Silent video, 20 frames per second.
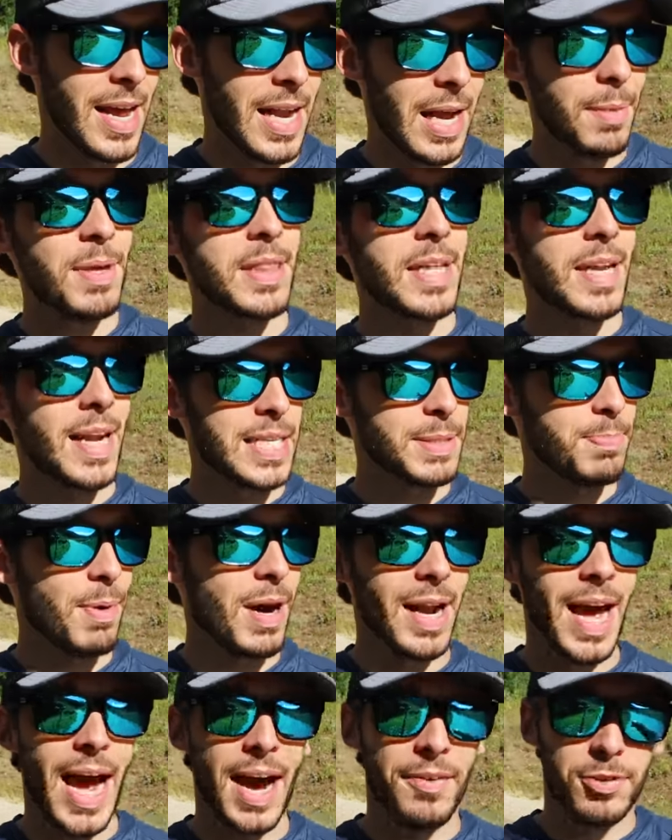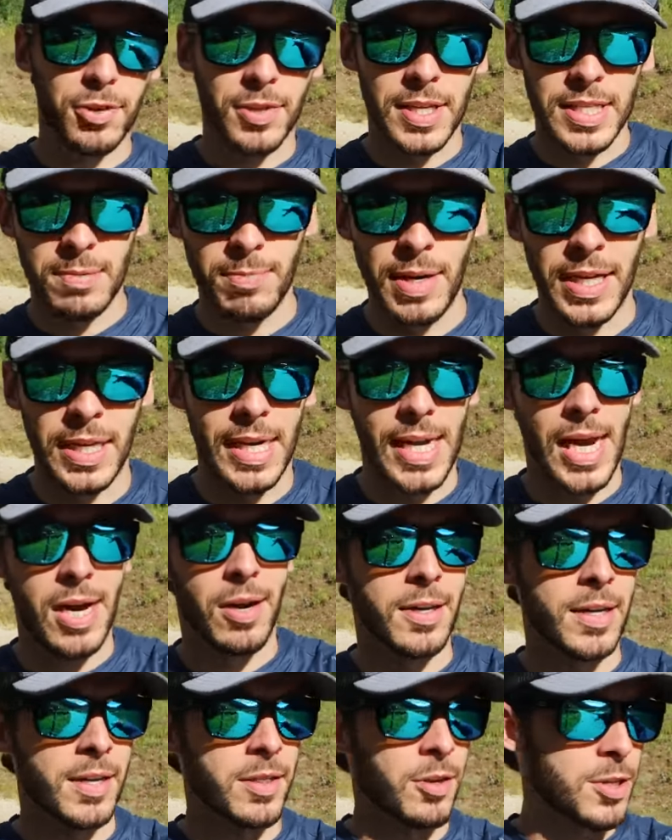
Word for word: And I mean the next spot after this immediate area.